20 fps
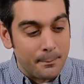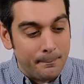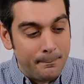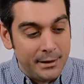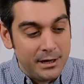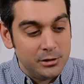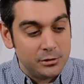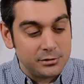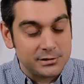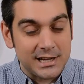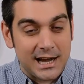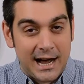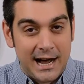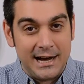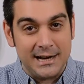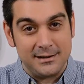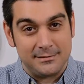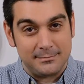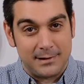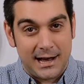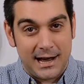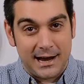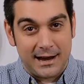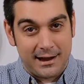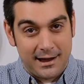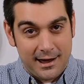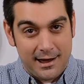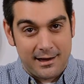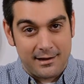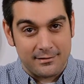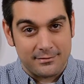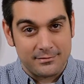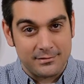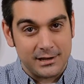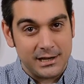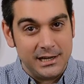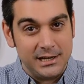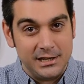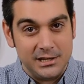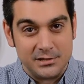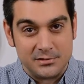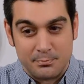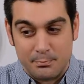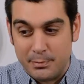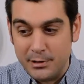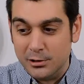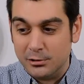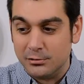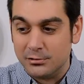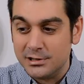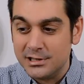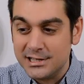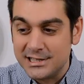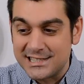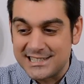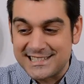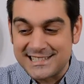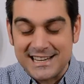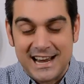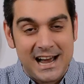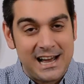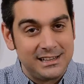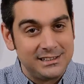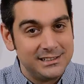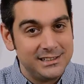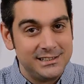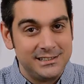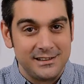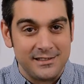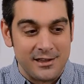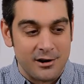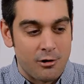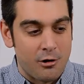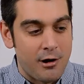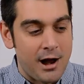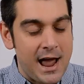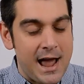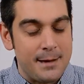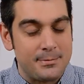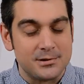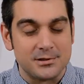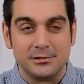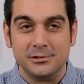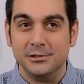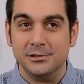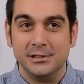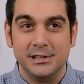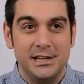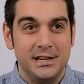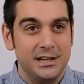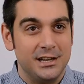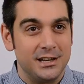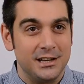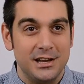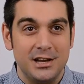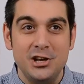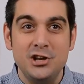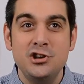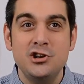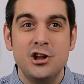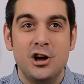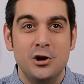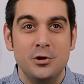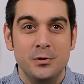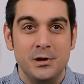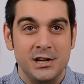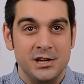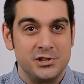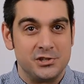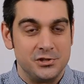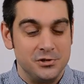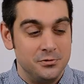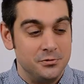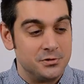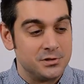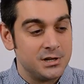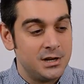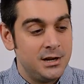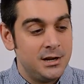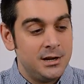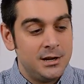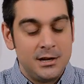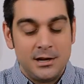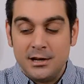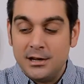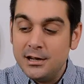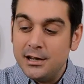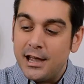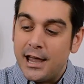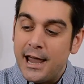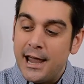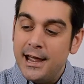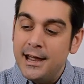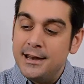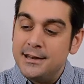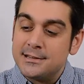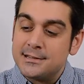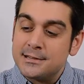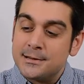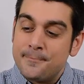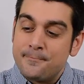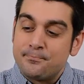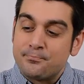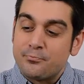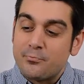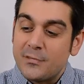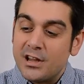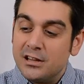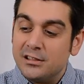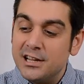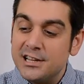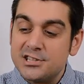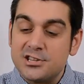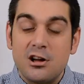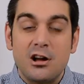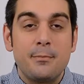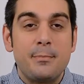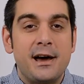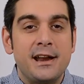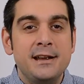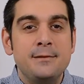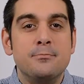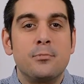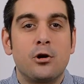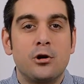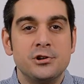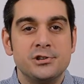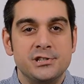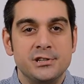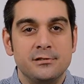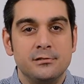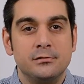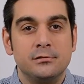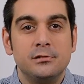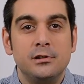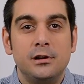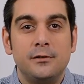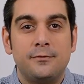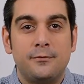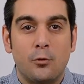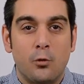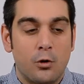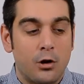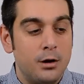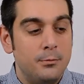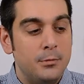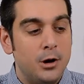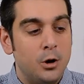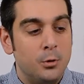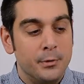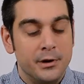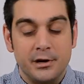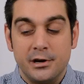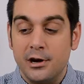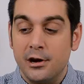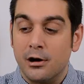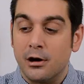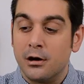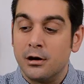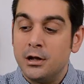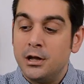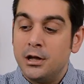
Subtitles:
built item I have. It is built solid. There are absolutely no issues. And let's talk about immersion for a moment here.